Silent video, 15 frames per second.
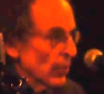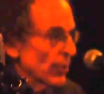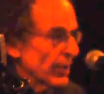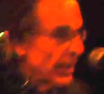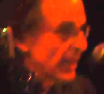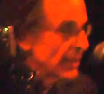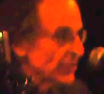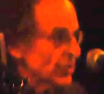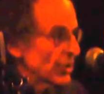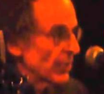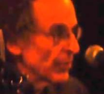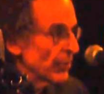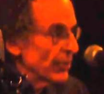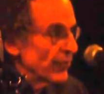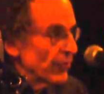We got
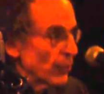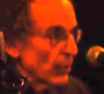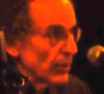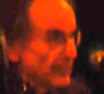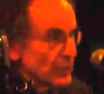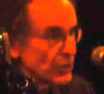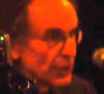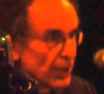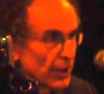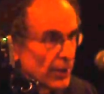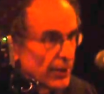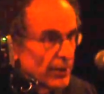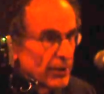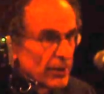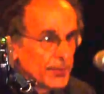some reforms
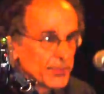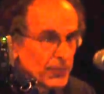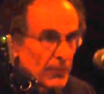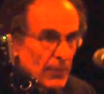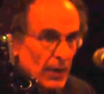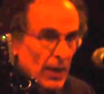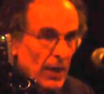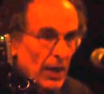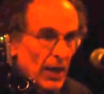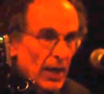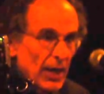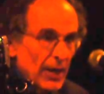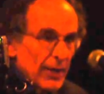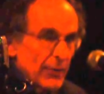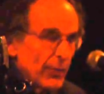done.
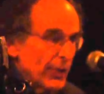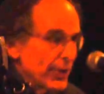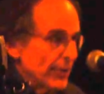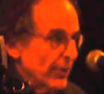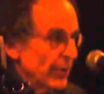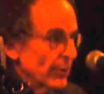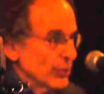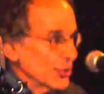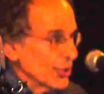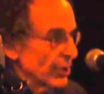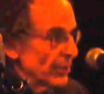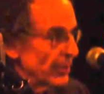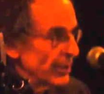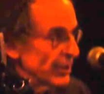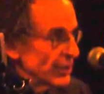Uh, we, it was
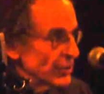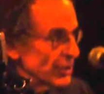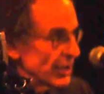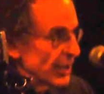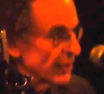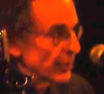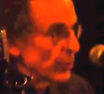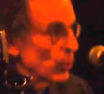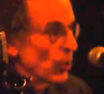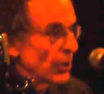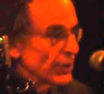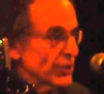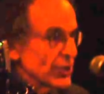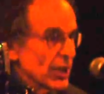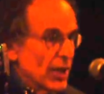going to be extended
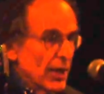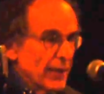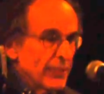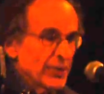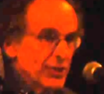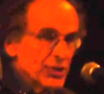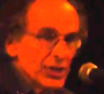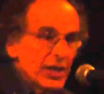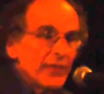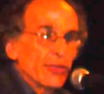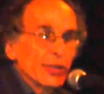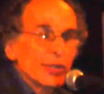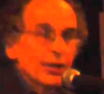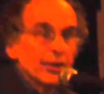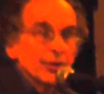one time to
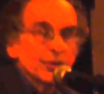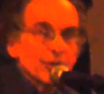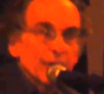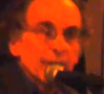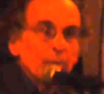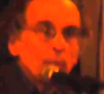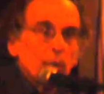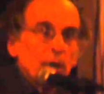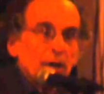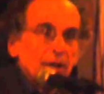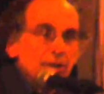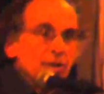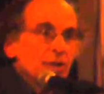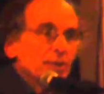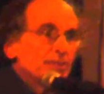seven years, and it
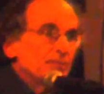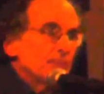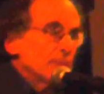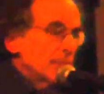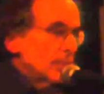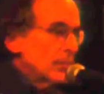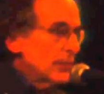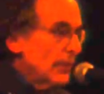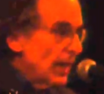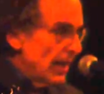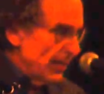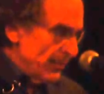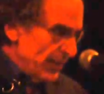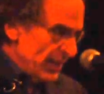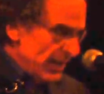was.
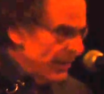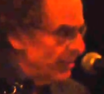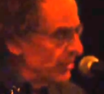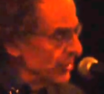At the end